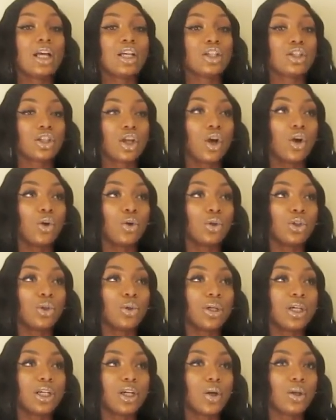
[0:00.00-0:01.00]
So you
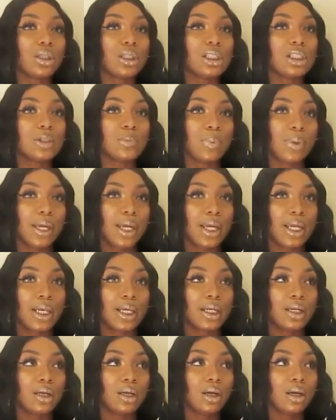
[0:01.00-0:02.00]
can only
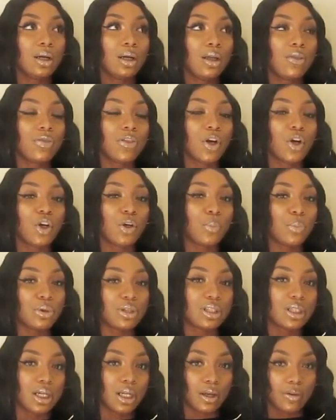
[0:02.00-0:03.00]
spend
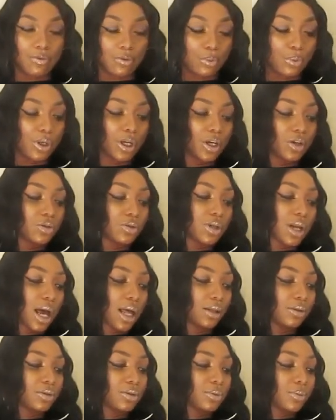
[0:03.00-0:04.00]
30% of
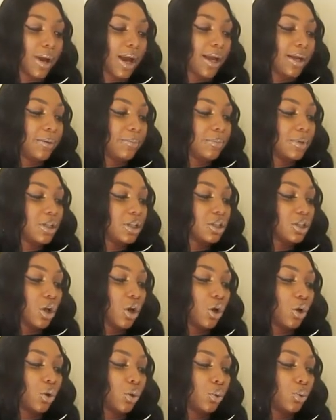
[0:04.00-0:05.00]
$300, right?
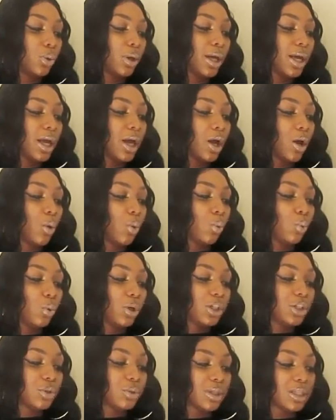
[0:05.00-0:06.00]
So
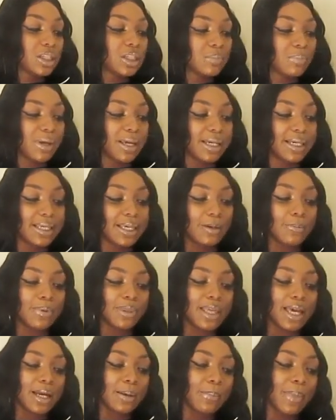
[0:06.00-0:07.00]
what you can spend, keeping
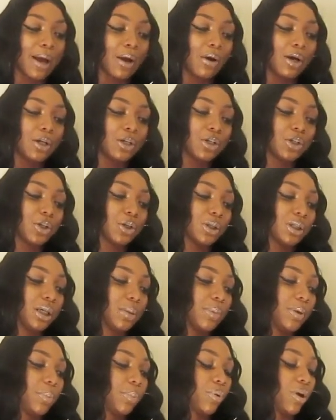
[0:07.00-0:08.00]
that amount under your
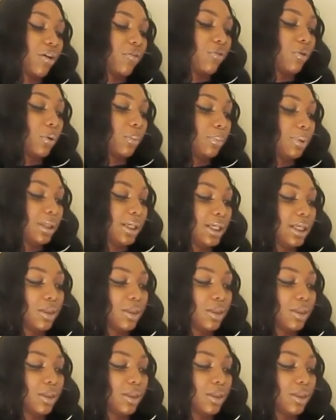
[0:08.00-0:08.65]
limit, preferably